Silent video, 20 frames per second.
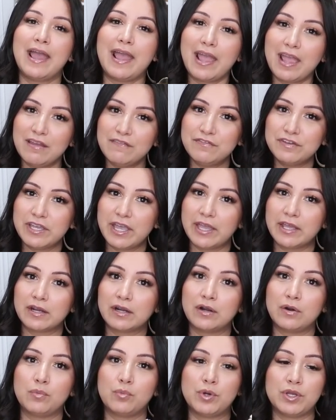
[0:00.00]

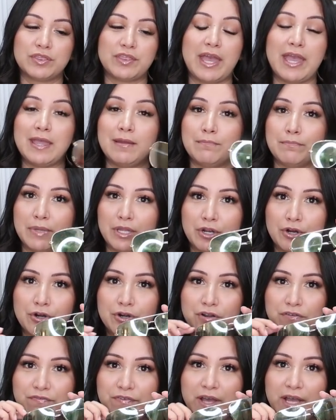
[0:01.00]
aviator with a
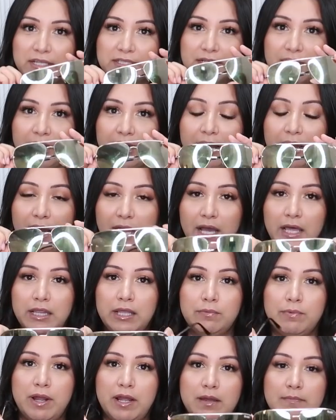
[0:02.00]
mirrored effect, I
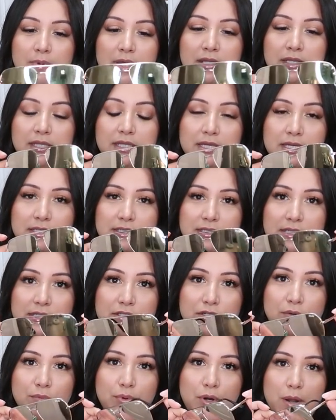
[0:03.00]
highly recommend these.
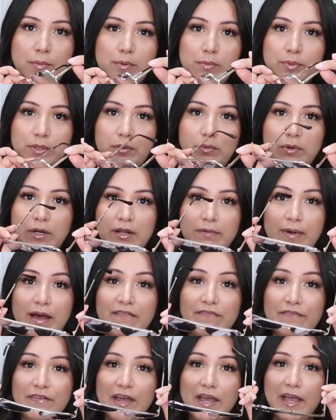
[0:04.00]
These are probably one of my
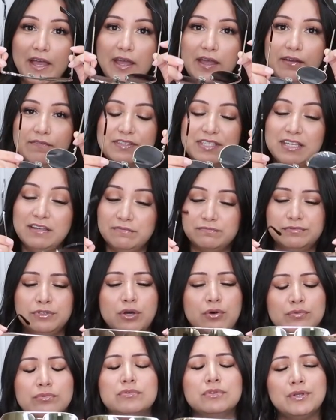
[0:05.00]
faves. If
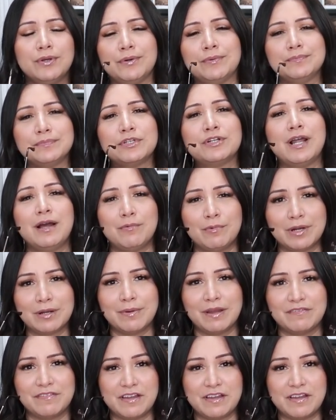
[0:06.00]
no, they're not one of my